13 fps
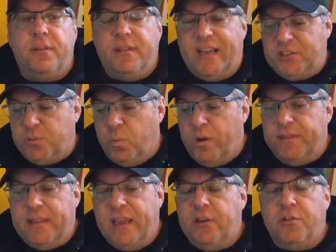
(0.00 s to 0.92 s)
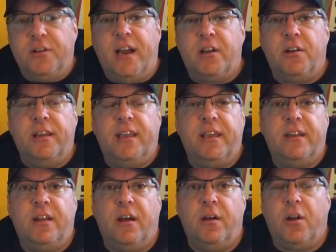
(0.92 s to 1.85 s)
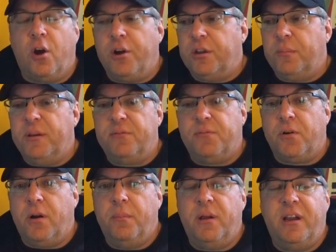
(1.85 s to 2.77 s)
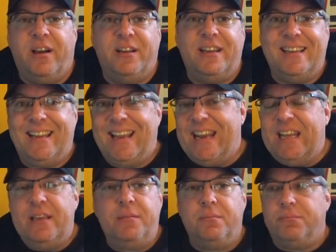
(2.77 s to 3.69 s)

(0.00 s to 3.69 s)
that's one thing you're not going to get an argument from on any